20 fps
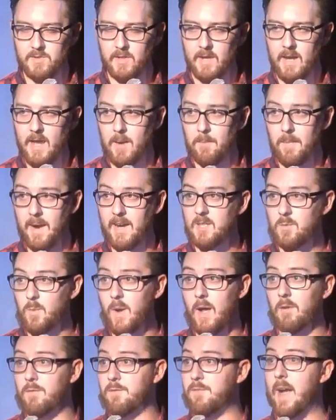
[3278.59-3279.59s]
So yeah, might as
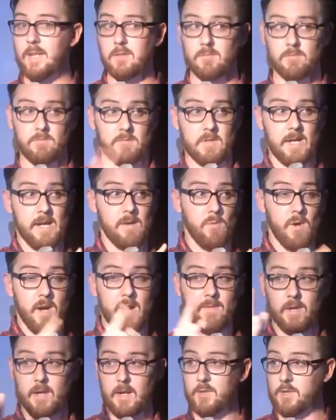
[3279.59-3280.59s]
well, fine, right,
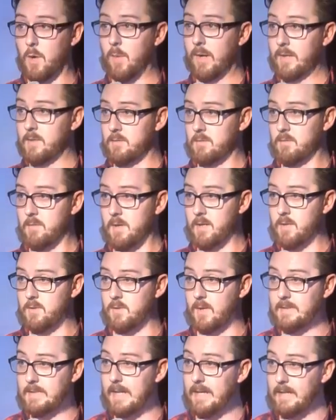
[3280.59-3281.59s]
whatever, I'll do it, right?
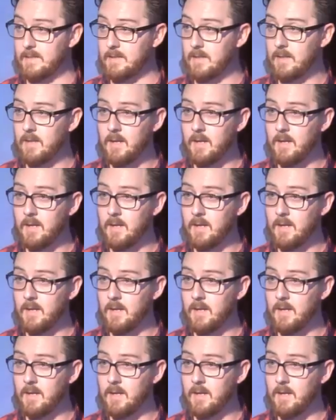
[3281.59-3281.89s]
So I did it.